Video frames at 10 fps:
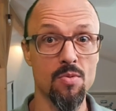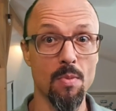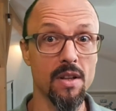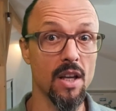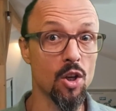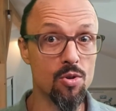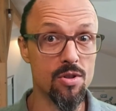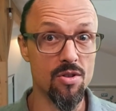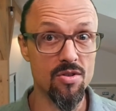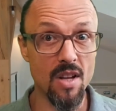meeting
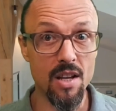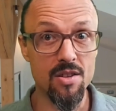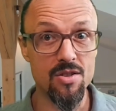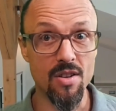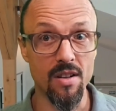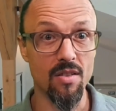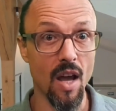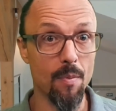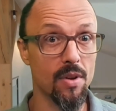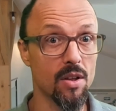users' needs and
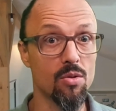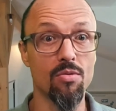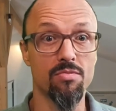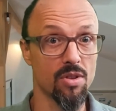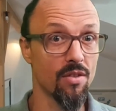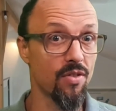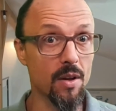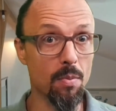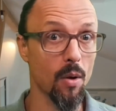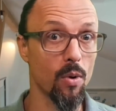adapting to the
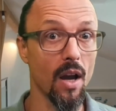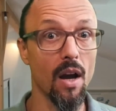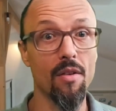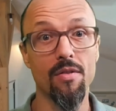feedback we have.